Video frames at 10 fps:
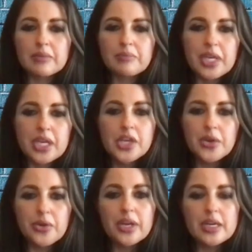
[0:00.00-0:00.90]
be
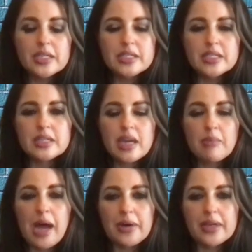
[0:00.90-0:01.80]
curious
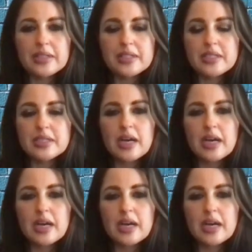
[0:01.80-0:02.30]
about it.